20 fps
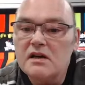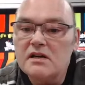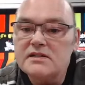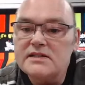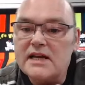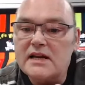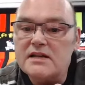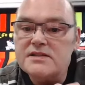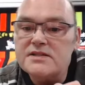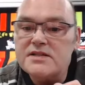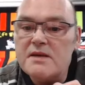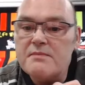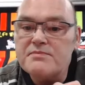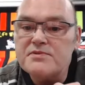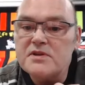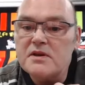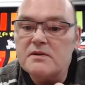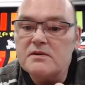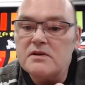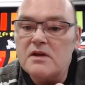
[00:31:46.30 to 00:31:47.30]
Talon
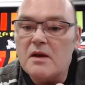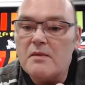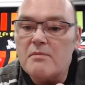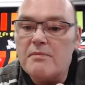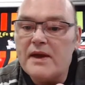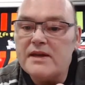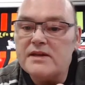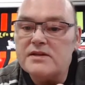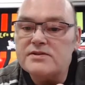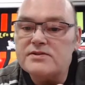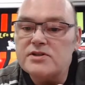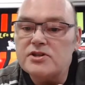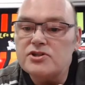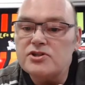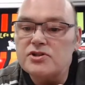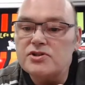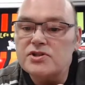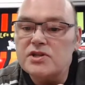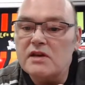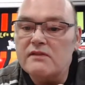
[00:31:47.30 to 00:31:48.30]
Simpson, paste the
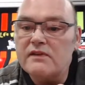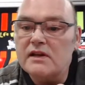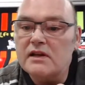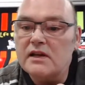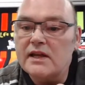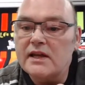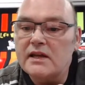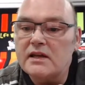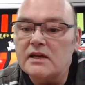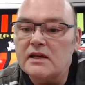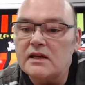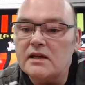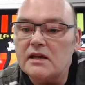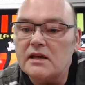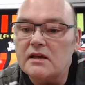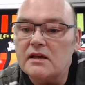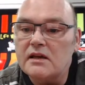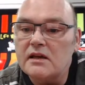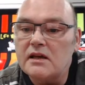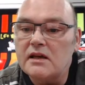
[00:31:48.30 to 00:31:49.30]
Just Giving link
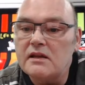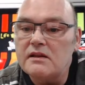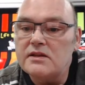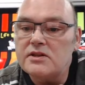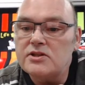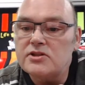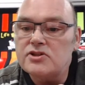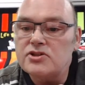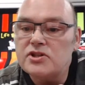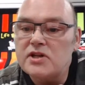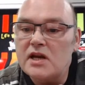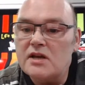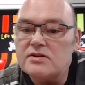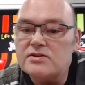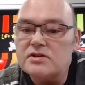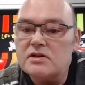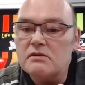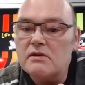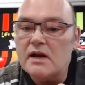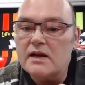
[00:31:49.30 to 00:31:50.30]
in this chat
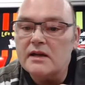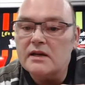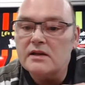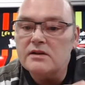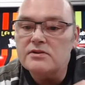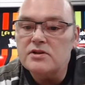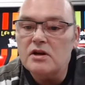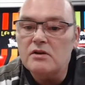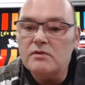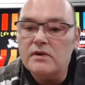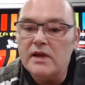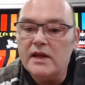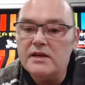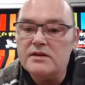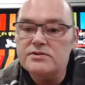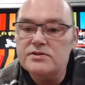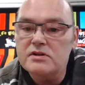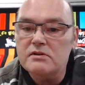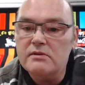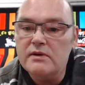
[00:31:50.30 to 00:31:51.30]
so I can
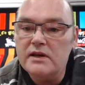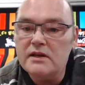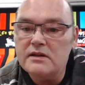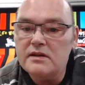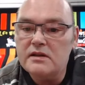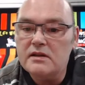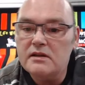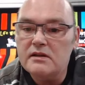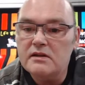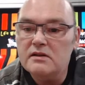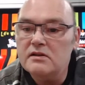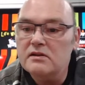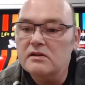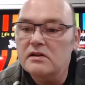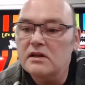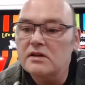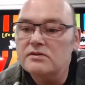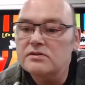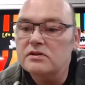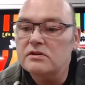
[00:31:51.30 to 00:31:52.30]
donate to it.
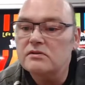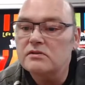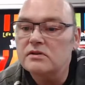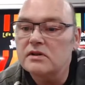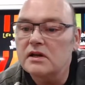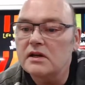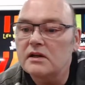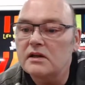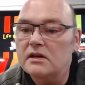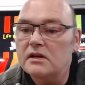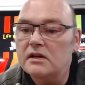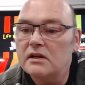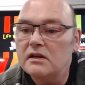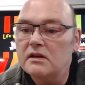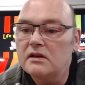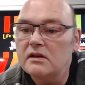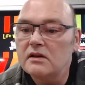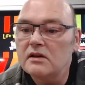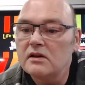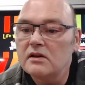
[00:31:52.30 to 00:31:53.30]
That's a good idea.